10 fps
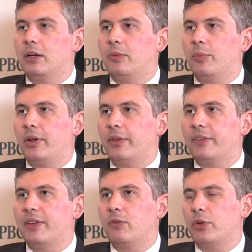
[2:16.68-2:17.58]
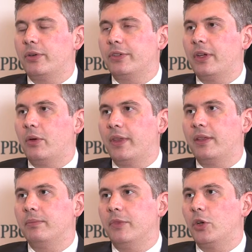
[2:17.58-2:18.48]
compared to several years ago. And
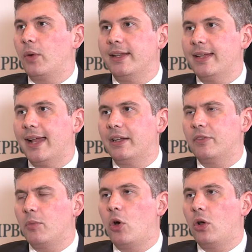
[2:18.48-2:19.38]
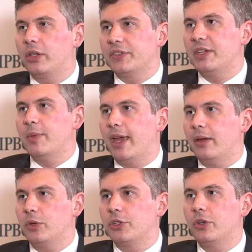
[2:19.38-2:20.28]
then the granddaddy of them all is
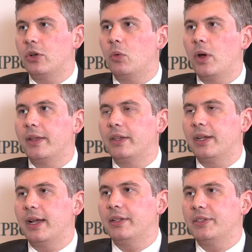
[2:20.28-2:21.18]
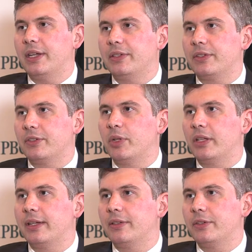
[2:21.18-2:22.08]
eBay, which took away the United States'
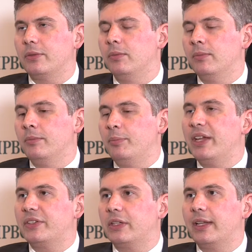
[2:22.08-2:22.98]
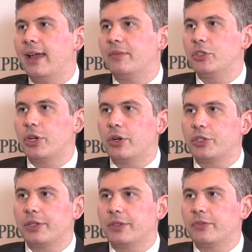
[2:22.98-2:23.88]
ability to basically have
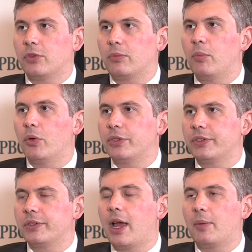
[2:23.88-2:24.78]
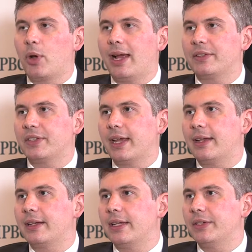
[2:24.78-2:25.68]
injunctions for most non-practicing
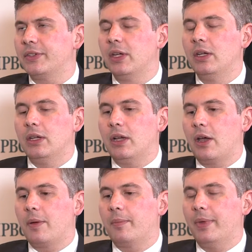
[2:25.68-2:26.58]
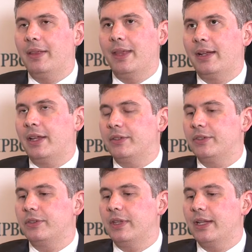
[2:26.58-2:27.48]
entities. And that
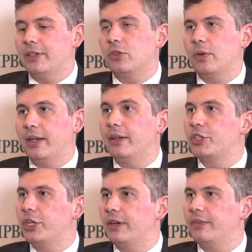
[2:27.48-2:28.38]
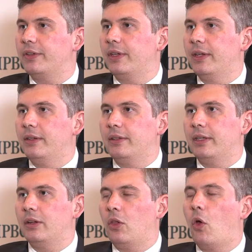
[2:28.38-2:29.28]
has created a shift
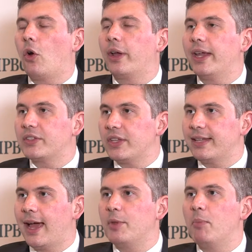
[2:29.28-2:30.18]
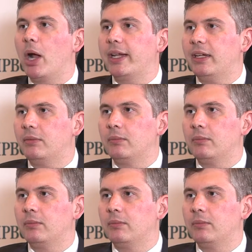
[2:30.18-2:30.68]
that elongates the time to money,